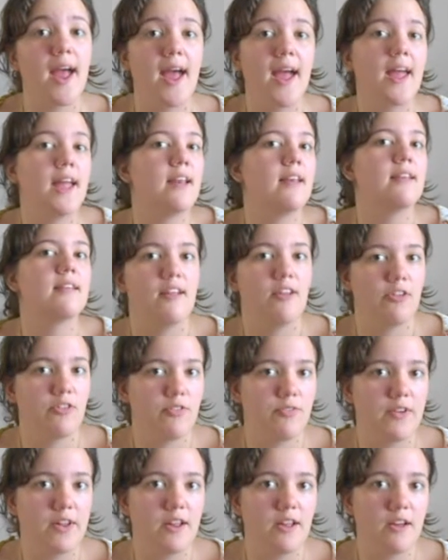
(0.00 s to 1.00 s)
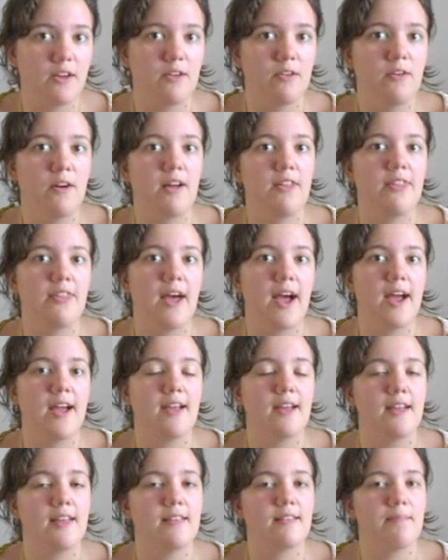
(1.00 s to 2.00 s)
and here's a video
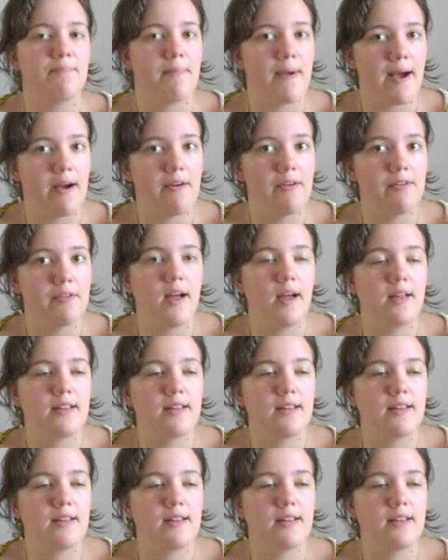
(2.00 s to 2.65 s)
that is about